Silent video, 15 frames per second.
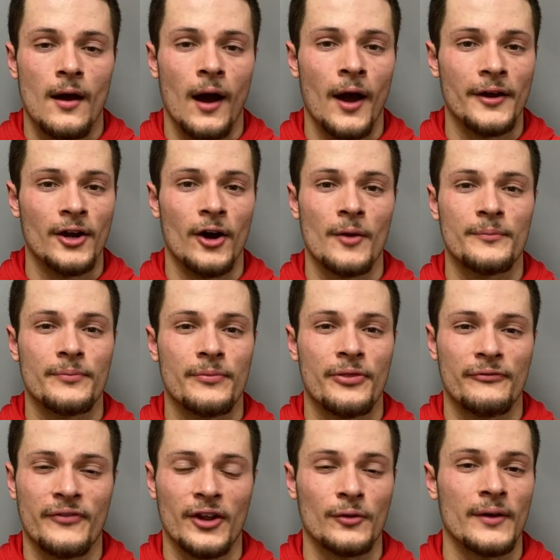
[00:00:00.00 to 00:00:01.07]
Uh, you know, I
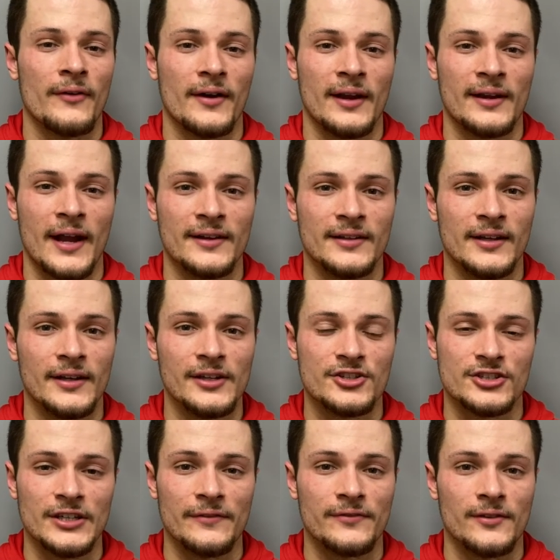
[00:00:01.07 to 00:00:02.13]
feel like we've had an identity
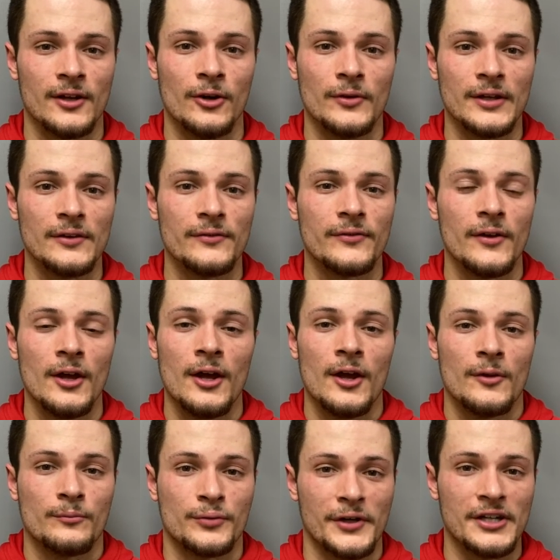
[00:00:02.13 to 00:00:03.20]
shift. You know, we've
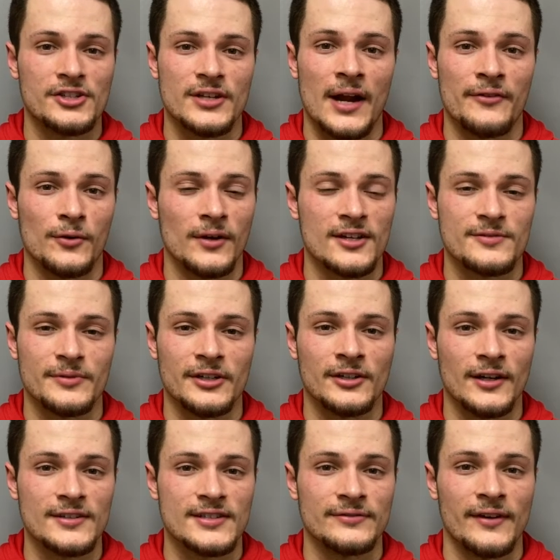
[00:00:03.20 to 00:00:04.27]
preached everyone has to be
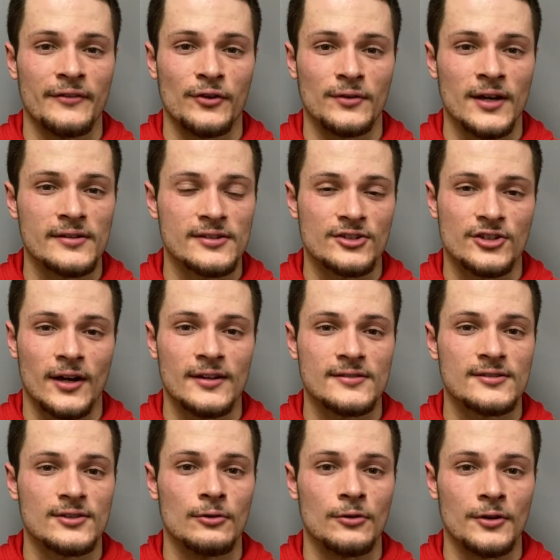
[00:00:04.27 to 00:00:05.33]
aggressive, everyone has to try and
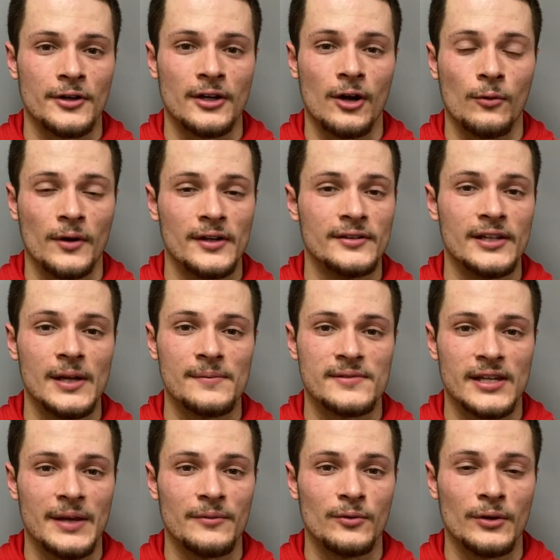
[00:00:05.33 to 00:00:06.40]
score. You know, we're a deep
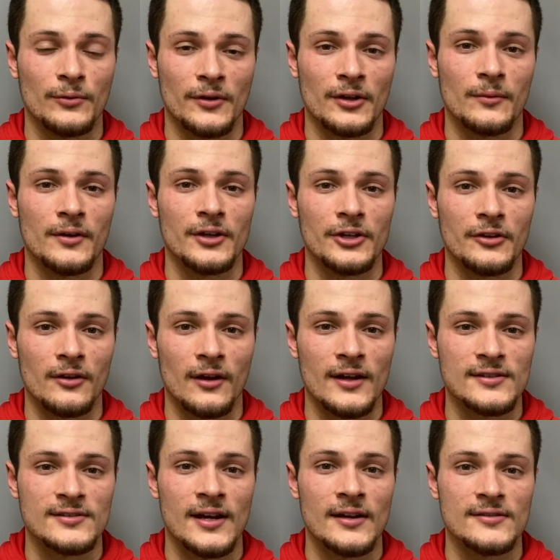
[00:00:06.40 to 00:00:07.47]
team, and we really want to
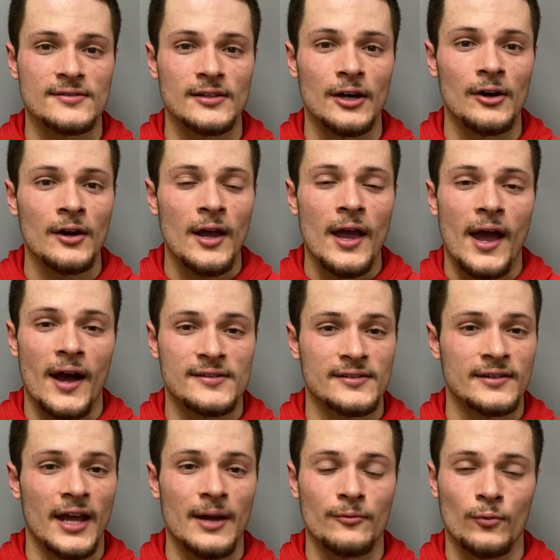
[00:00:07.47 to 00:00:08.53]
utilize that. So as the
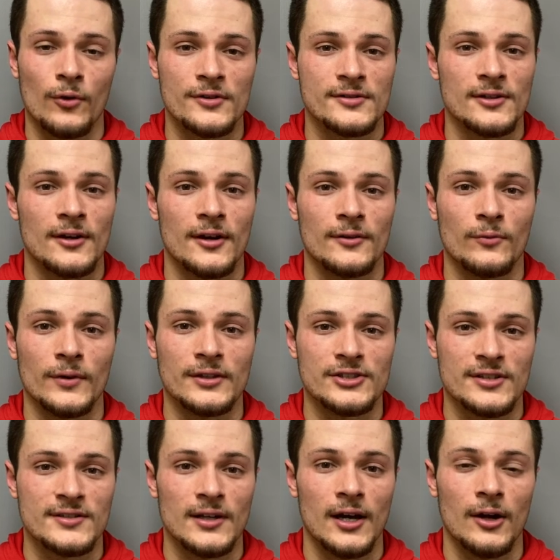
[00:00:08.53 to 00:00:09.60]
game wars on, we
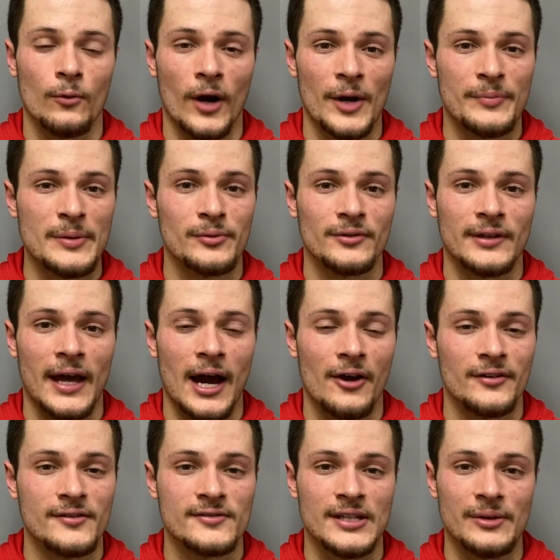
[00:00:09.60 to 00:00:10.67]
just uh, wear people down
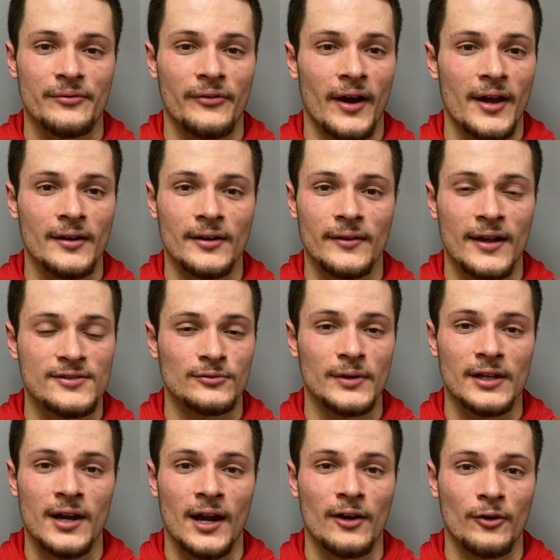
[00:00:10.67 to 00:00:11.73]
and just keep fighting, and that's what
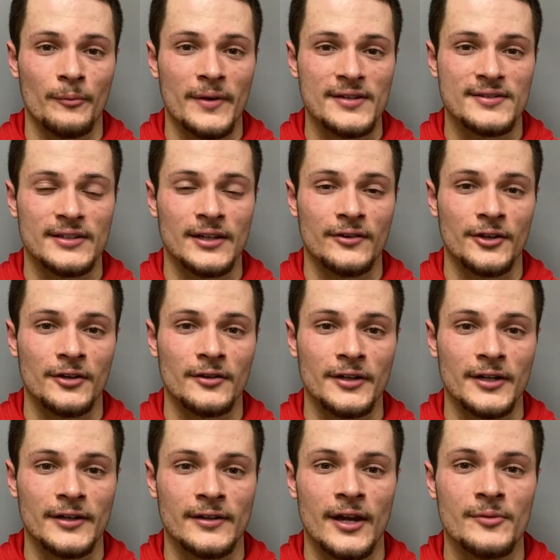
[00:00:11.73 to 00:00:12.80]
we kind of were missing in the
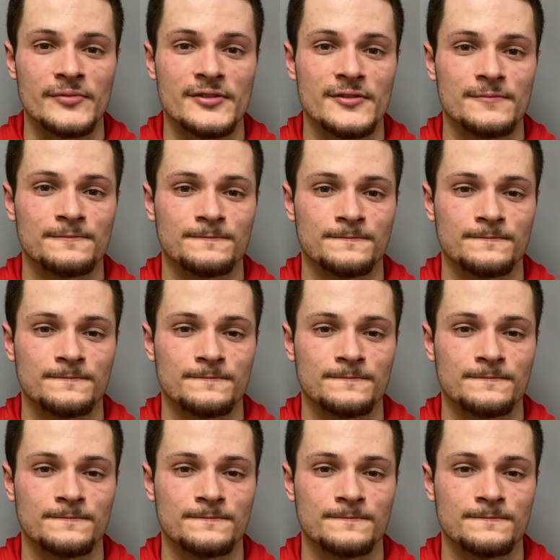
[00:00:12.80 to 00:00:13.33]
earlier games.